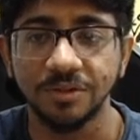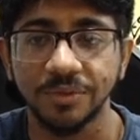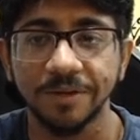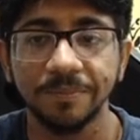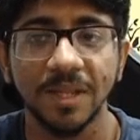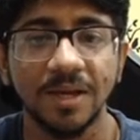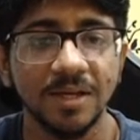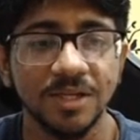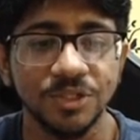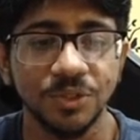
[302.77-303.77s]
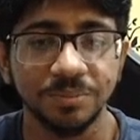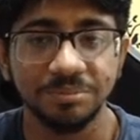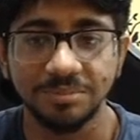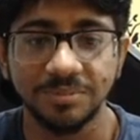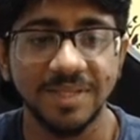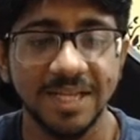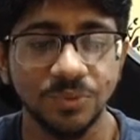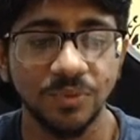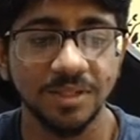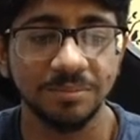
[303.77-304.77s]
Okay, so that's
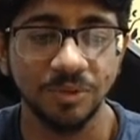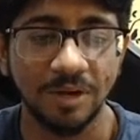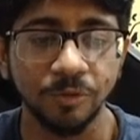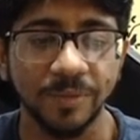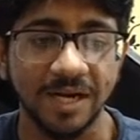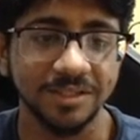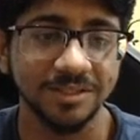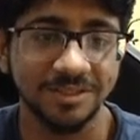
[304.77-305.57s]
where you have to practice.